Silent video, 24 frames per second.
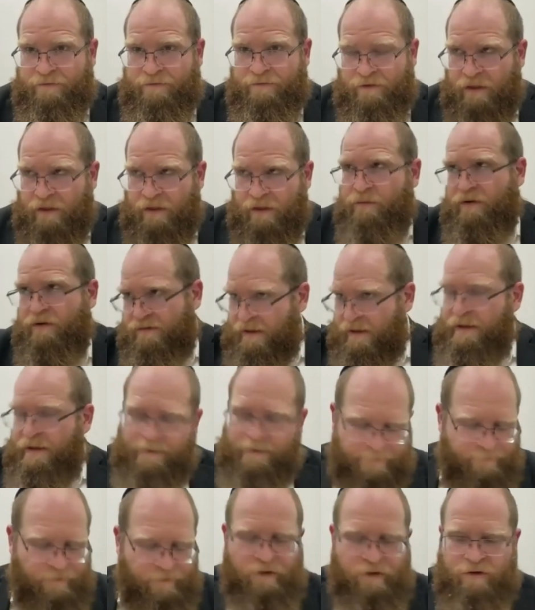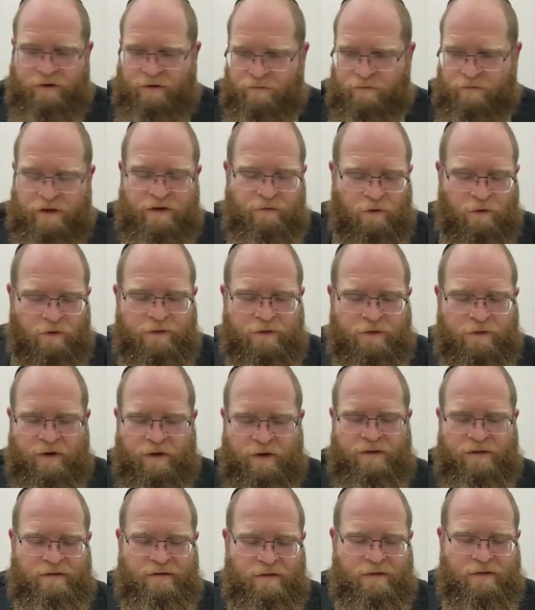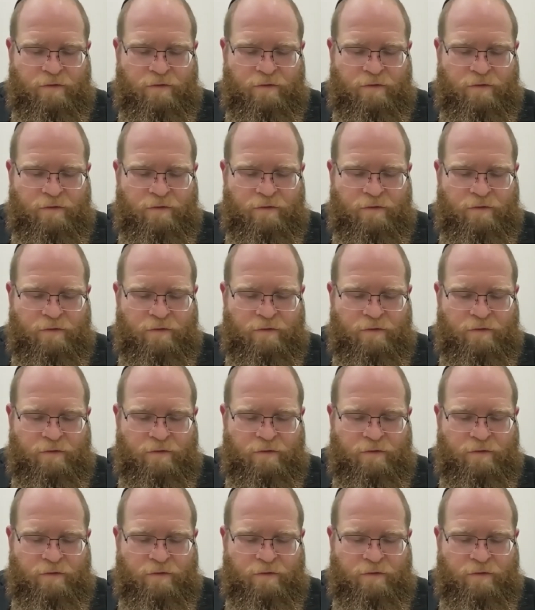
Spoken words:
words, you can read all the way till the